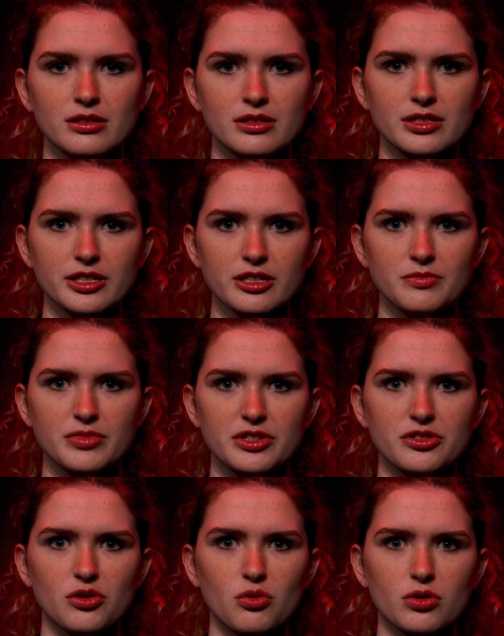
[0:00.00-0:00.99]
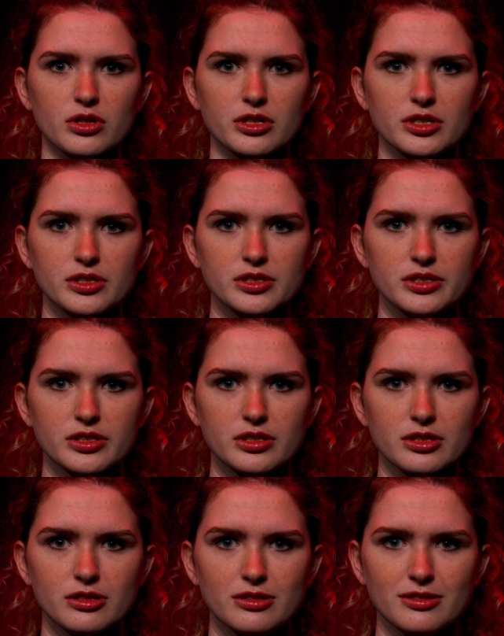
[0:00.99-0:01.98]
And it can be yours.
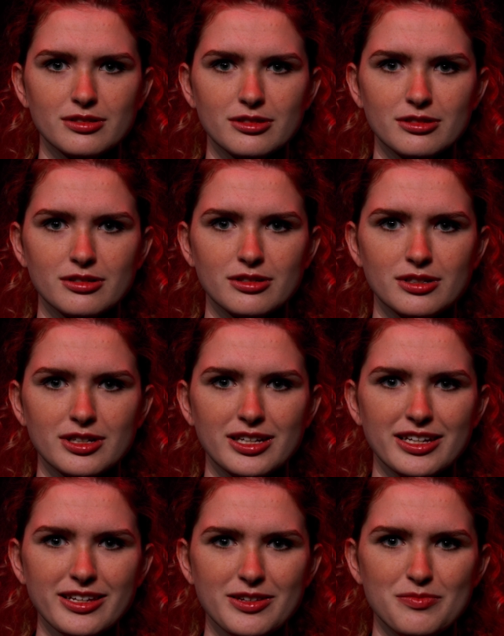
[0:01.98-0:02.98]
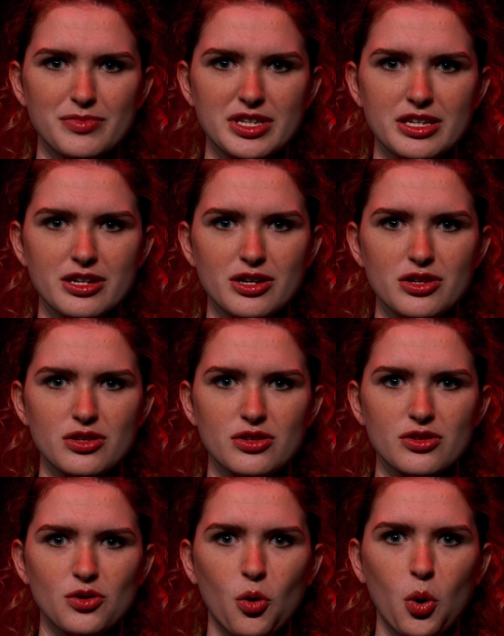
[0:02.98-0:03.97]
It can be
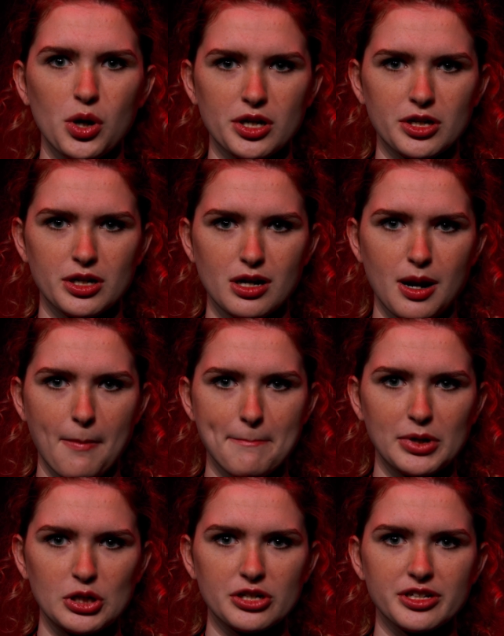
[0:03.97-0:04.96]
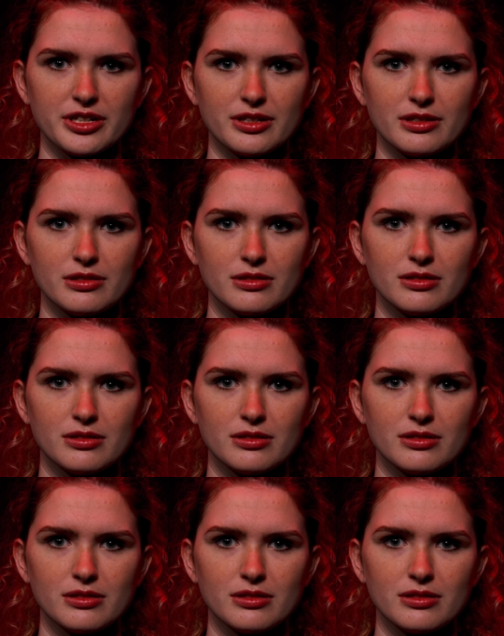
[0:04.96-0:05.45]
your burden.